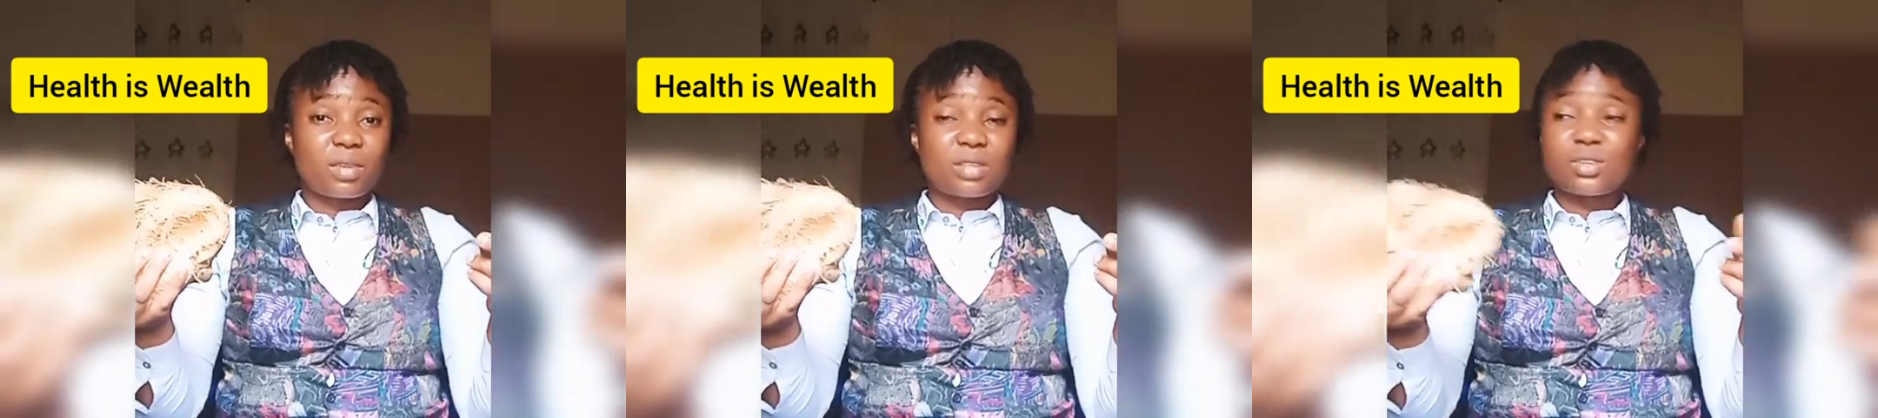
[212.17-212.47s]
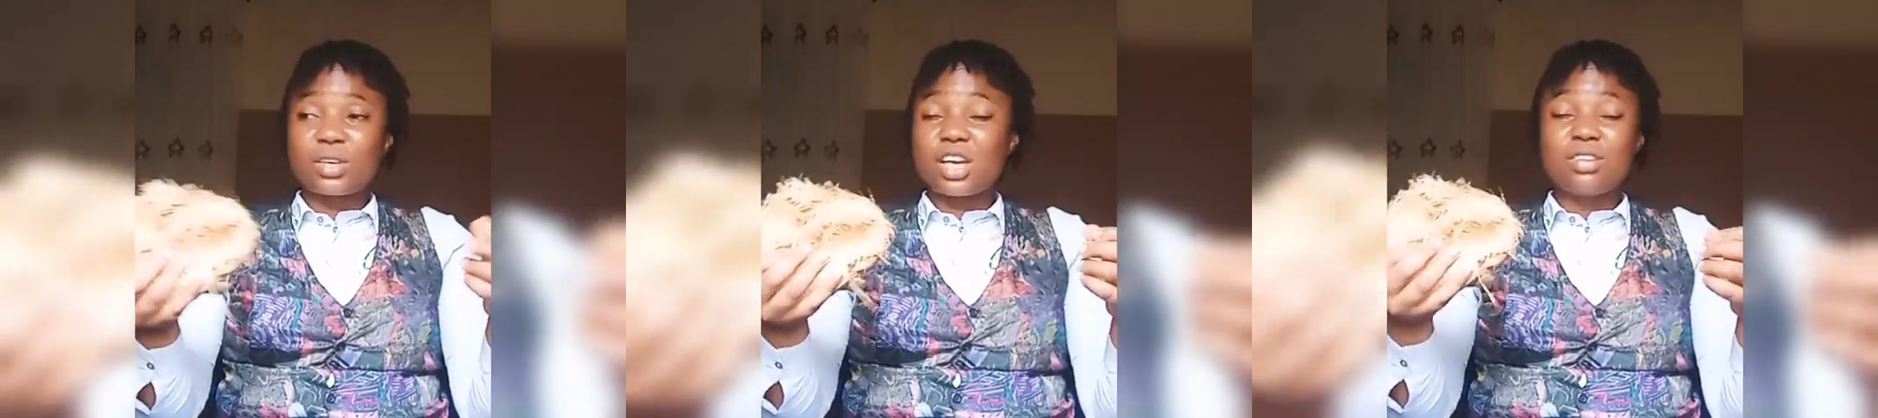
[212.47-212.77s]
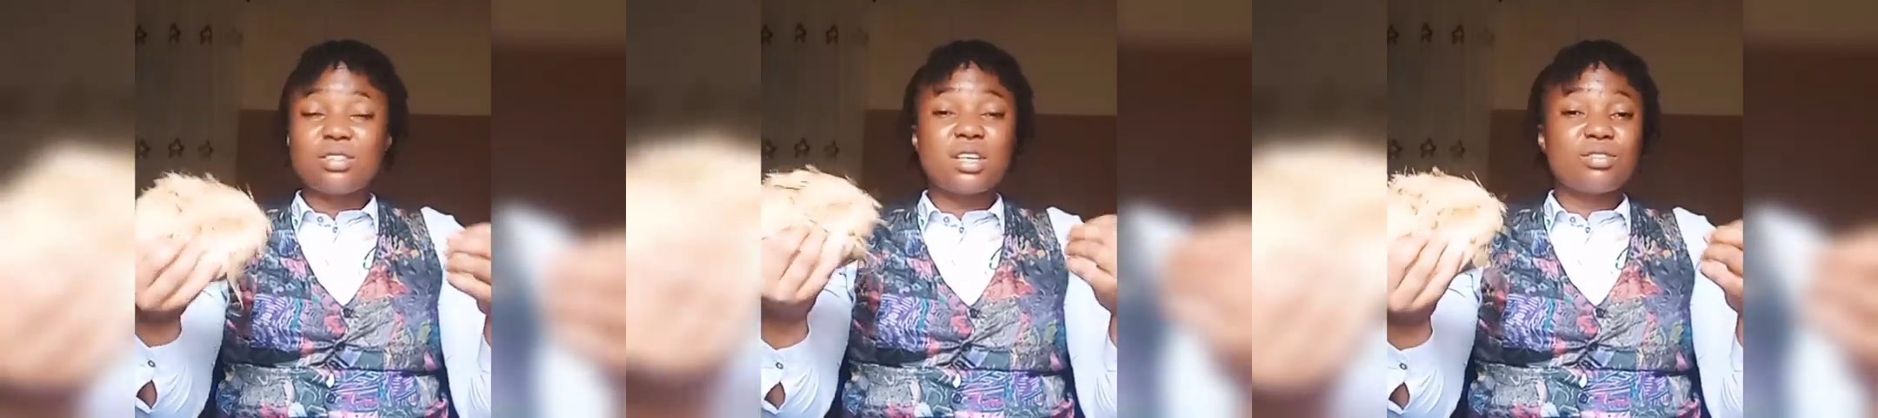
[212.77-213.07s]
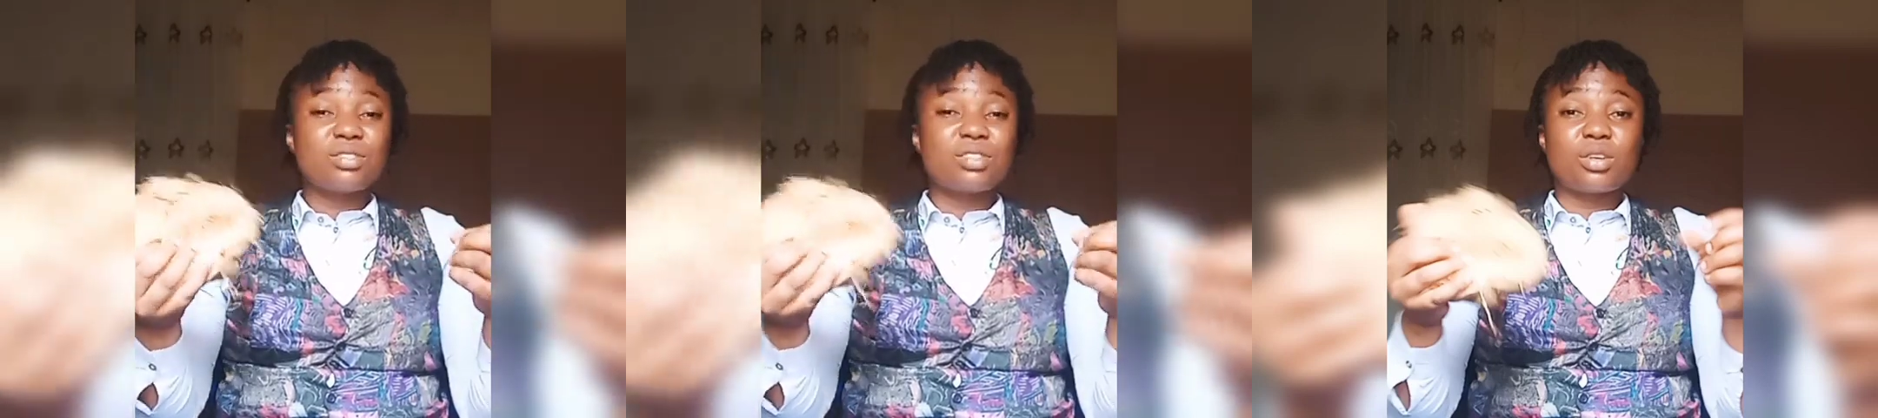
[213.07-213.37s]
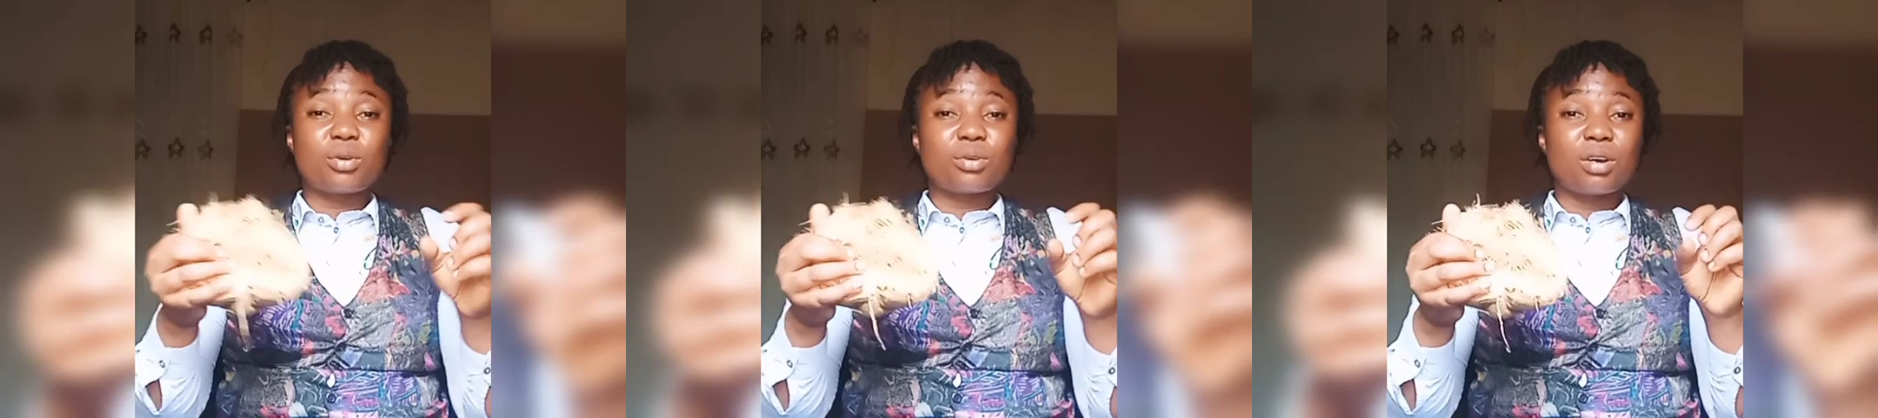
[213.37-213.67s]
So you can easily use
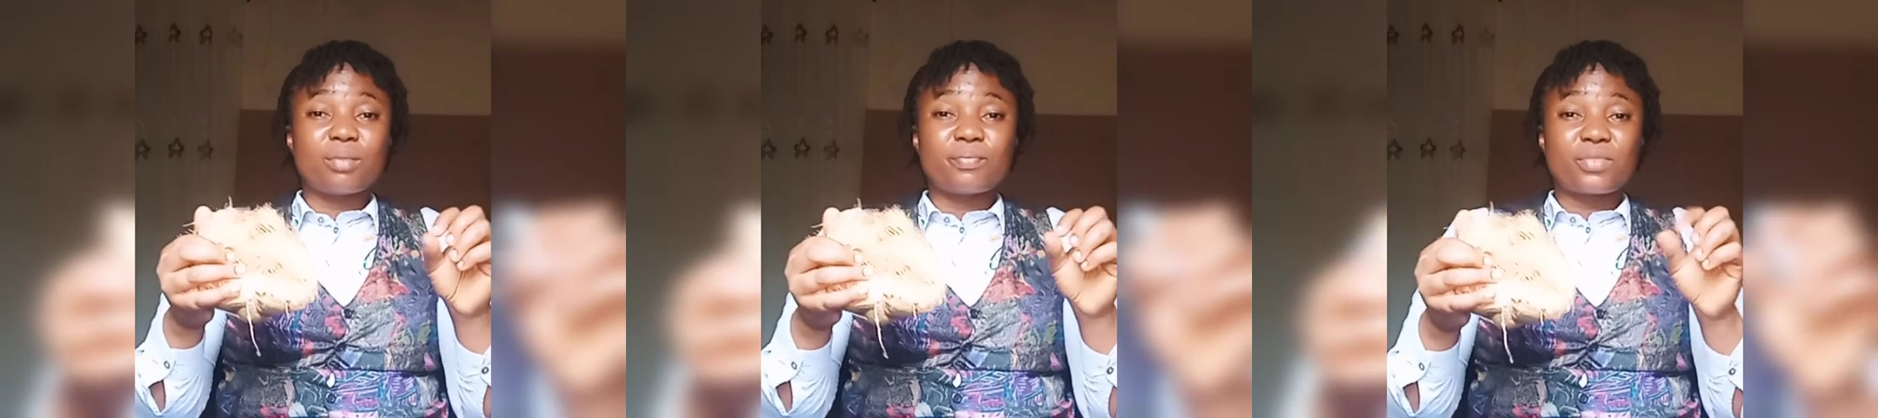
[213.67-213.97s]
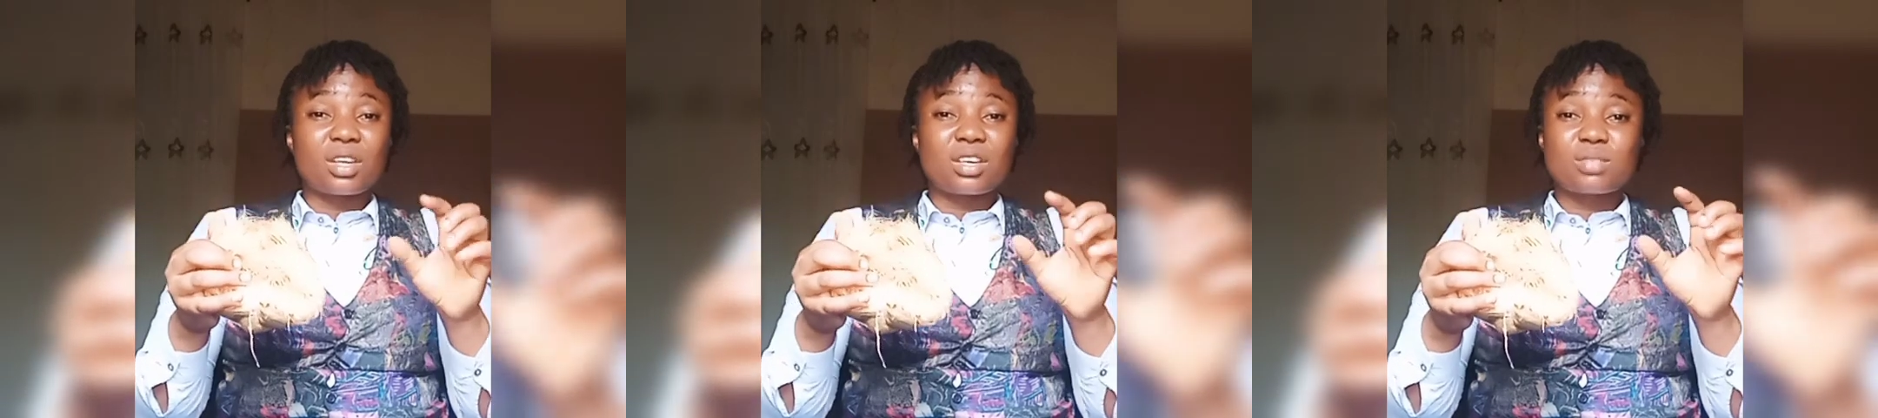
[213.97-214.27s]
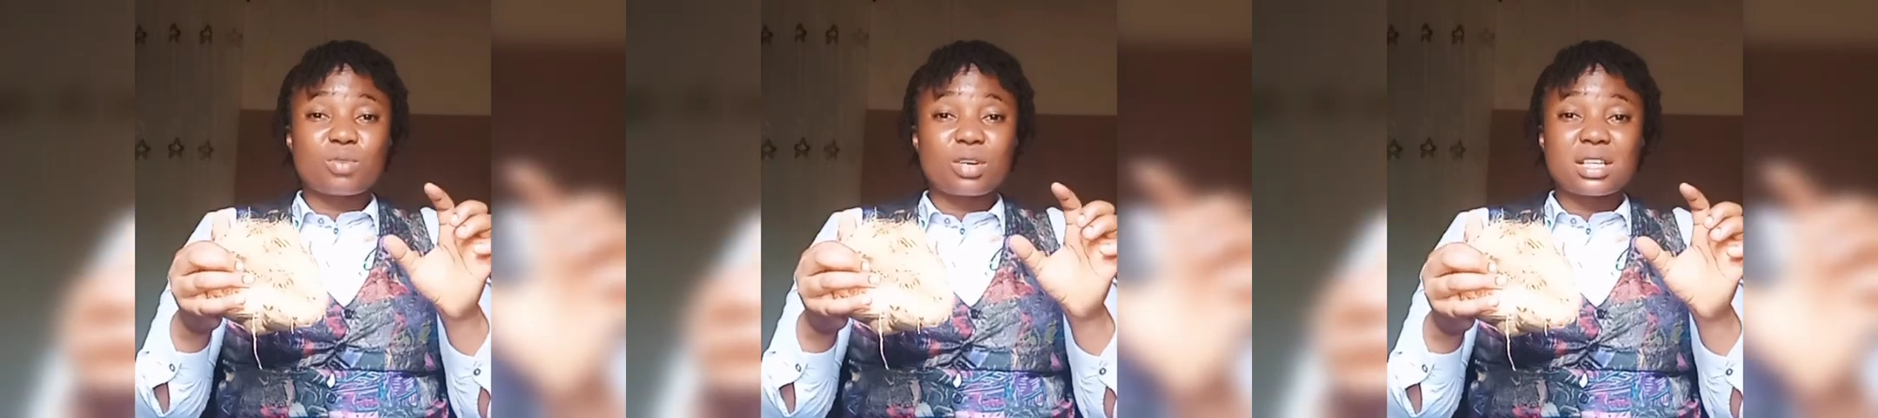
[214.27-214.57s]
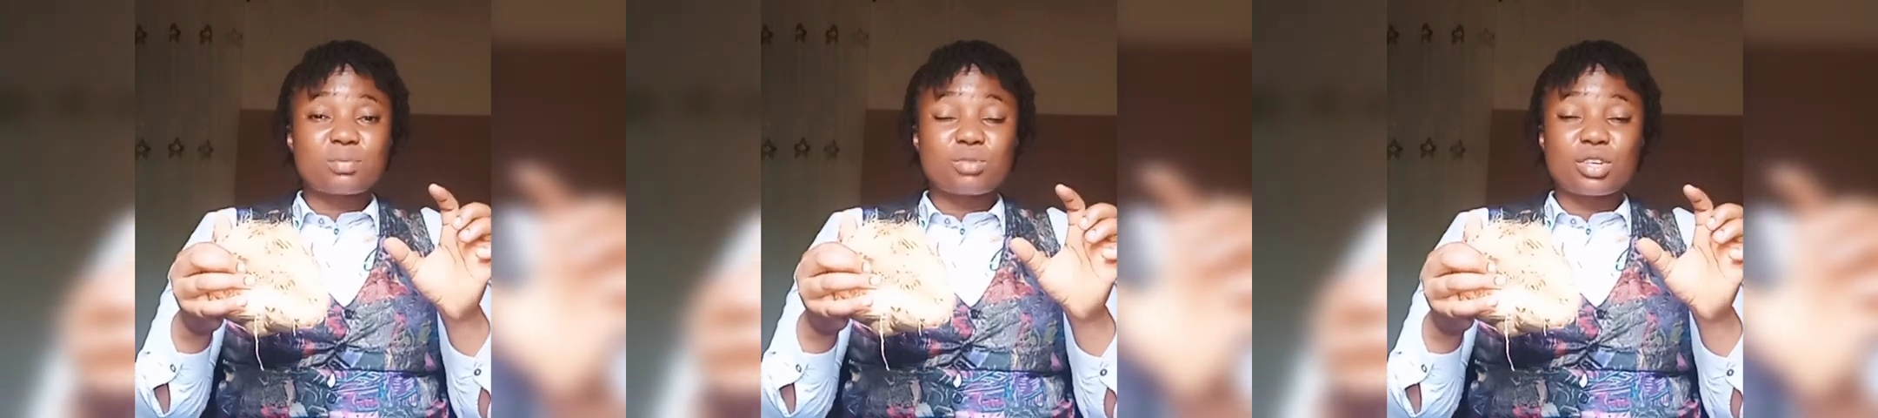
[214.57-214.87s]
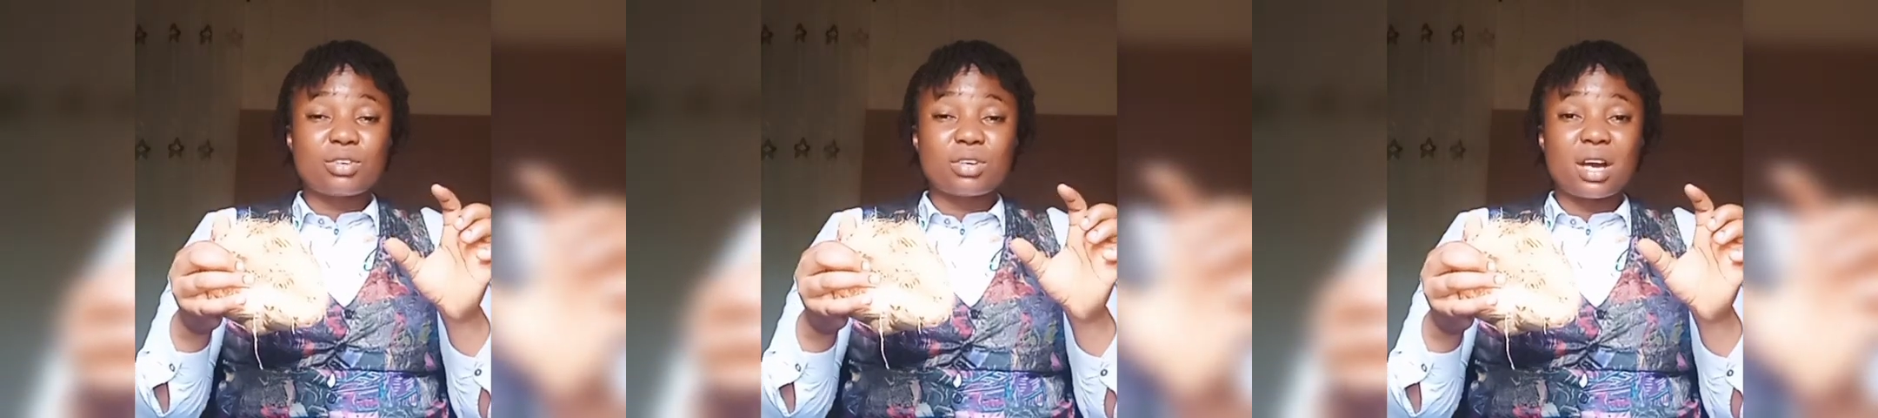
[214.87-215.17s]
the smallest
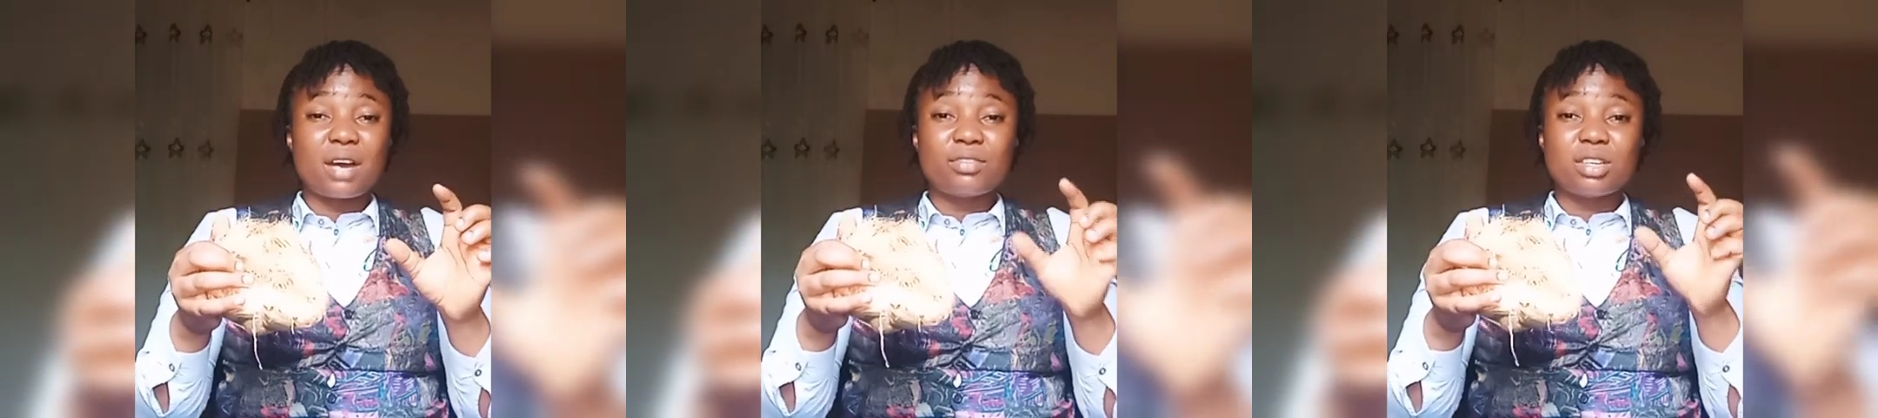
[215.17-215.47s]
money you have,